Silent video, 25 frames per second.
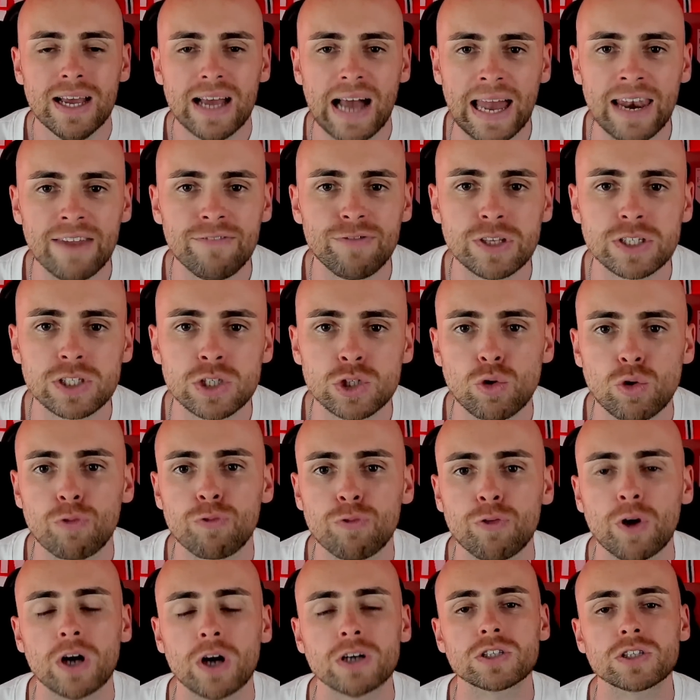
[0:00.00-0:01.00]
And if this is your
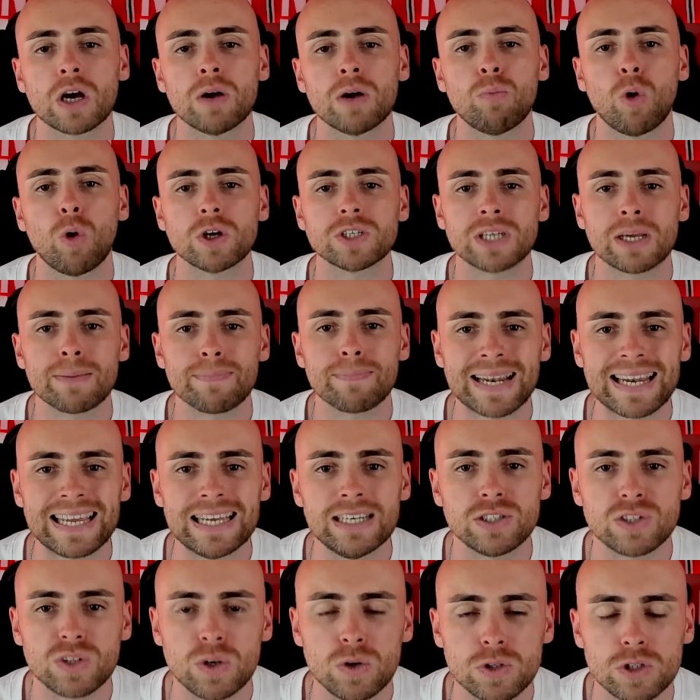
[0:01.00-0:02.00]
first time watching,
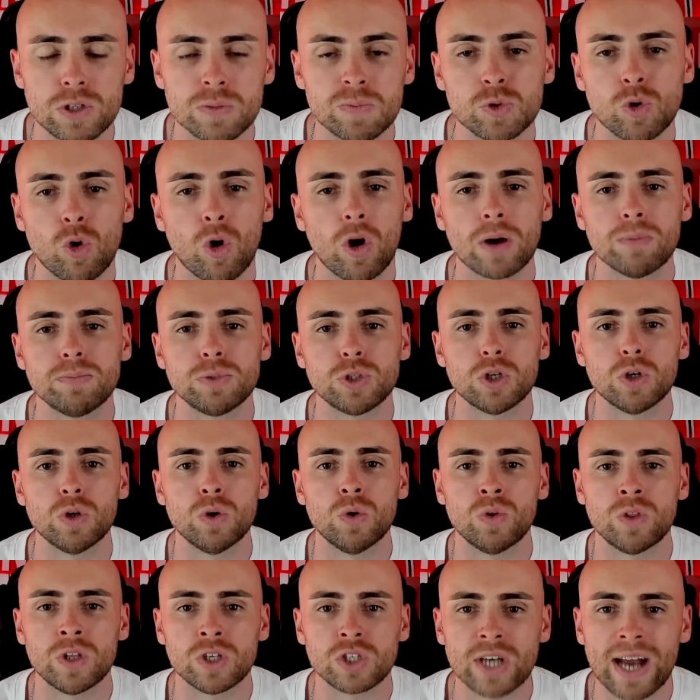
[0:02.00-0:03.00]
please do subscribe
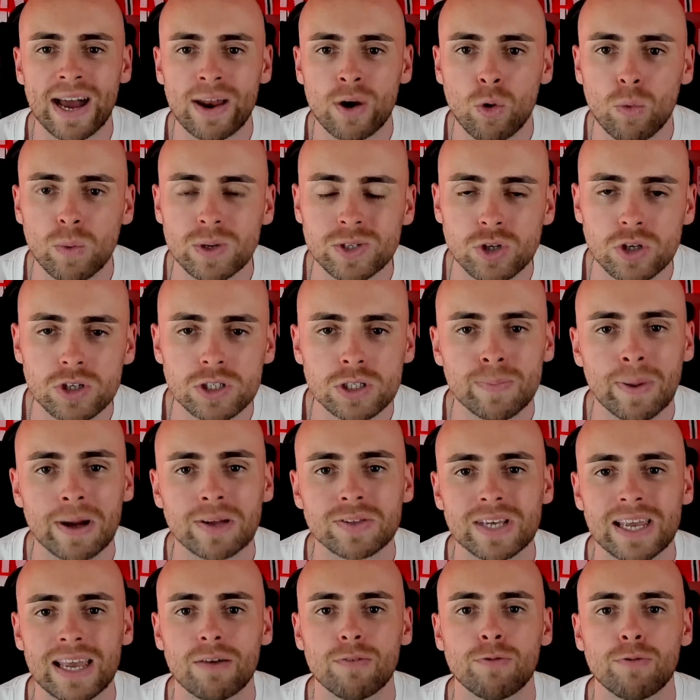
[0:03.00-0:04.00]
to the channel. We're just about
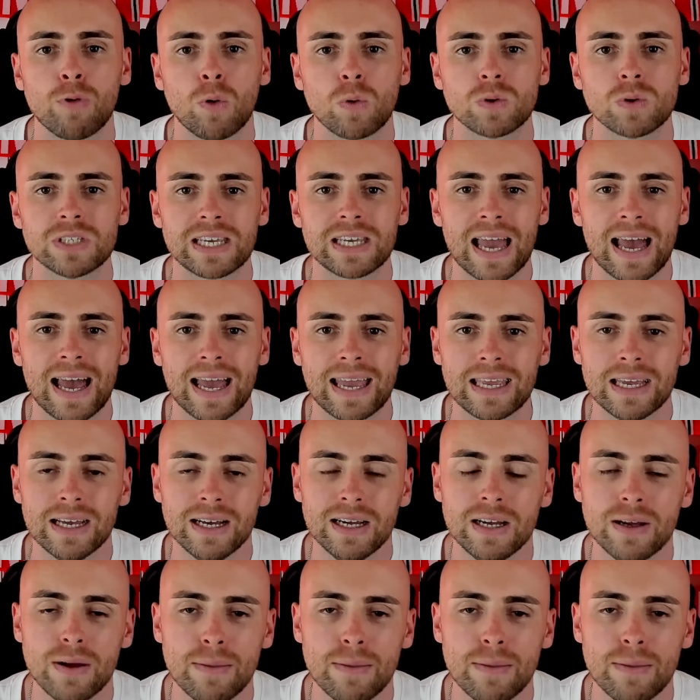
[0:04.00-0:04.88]
to hit 40k.